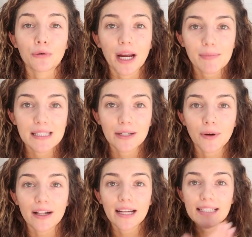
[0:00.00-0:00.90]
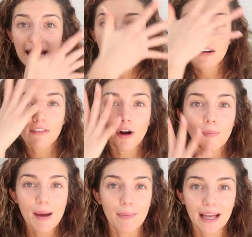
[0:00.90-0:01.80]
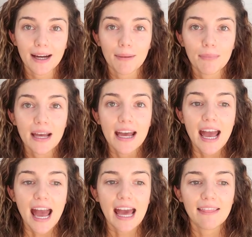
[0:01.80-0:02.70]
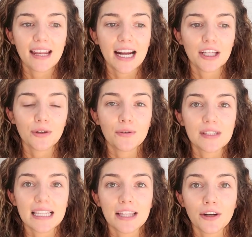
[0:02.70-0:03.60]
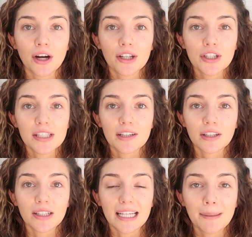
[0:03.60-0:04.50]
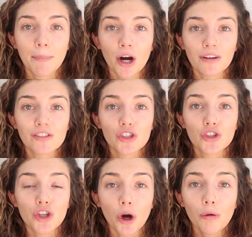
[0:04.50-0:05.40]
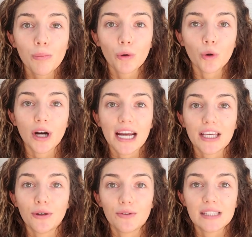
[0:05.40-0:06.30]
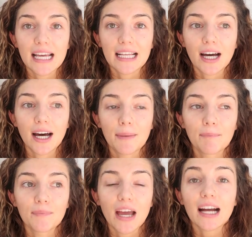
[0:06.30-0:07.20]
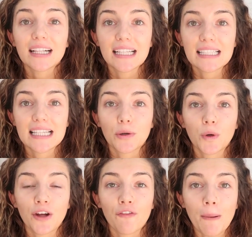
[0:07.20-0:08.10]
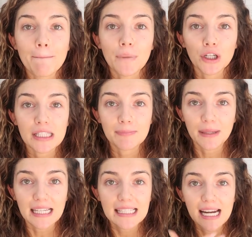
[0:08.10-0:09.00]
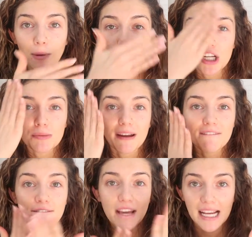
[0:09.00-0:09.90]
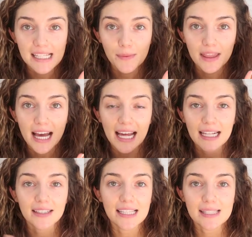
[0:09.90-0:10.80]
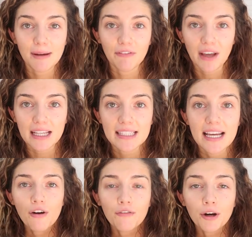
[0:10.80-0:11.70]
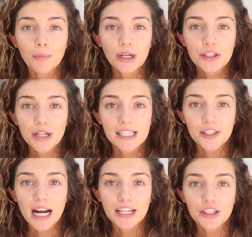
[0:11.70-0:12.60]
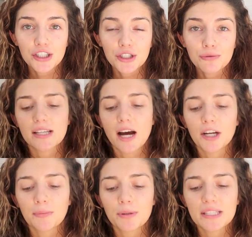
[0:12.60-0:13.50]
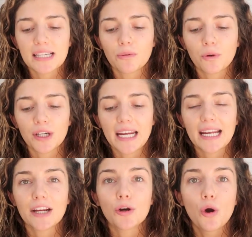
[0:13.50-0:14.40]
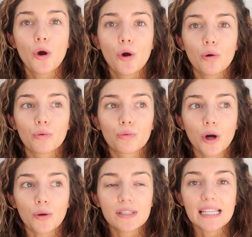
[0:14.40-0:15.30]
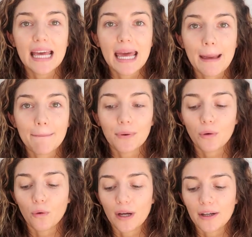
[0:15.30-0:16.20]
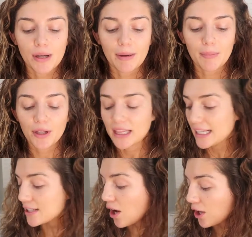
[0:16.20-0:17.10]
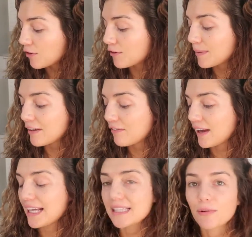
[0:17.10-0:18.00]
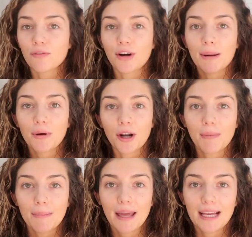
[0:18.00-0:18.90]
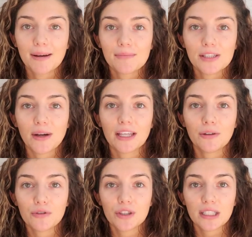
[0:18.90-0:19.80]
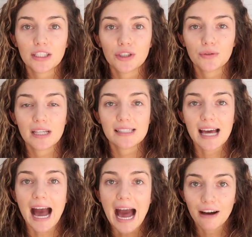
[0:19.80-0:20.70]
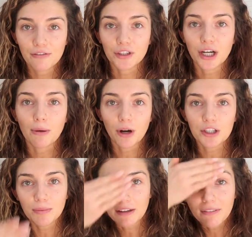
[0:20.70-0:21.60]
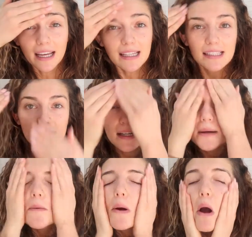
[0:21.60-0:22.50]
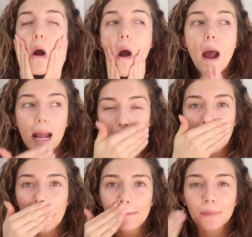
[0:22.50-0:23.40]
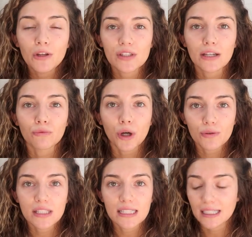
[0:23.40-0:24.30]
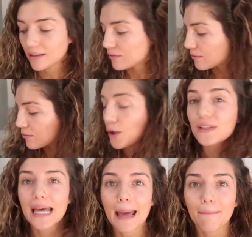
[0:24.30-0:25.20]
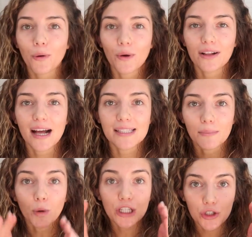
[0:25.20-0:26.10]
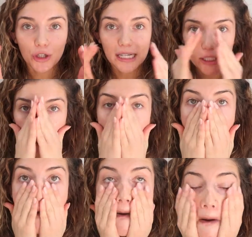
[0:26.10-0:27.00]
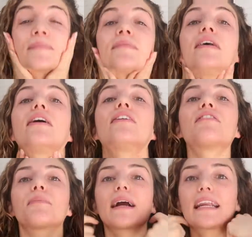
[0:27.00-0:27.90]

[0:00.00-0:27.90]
grapeseed oil. I take off all my makeup, and then I use either just a clean bar of soap, or I use like a cleansing oil from Burt's Bees, and I wash my face with that. I cleanse my face. For a moisturizer, I just 100% organic rose hip oil. So I'm going to put this all over my face before I put on my makeup. So I usually do this after I wash my face. And I'm using rose hip oil as a moisturizer all over my